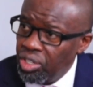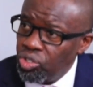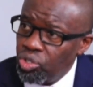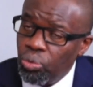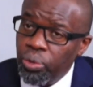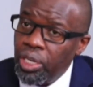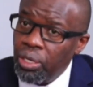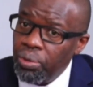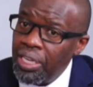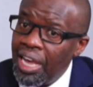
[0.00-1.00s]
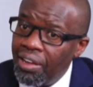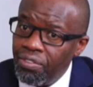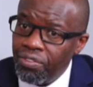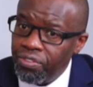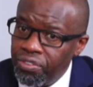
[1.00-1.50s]
So we
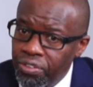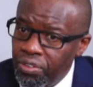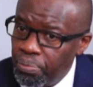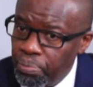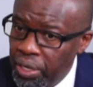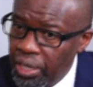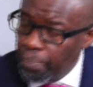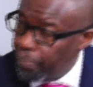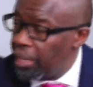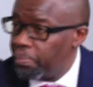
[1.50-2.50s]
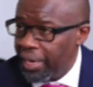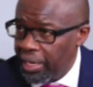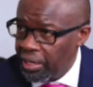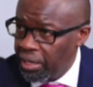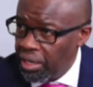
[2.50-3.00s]
have a pipeline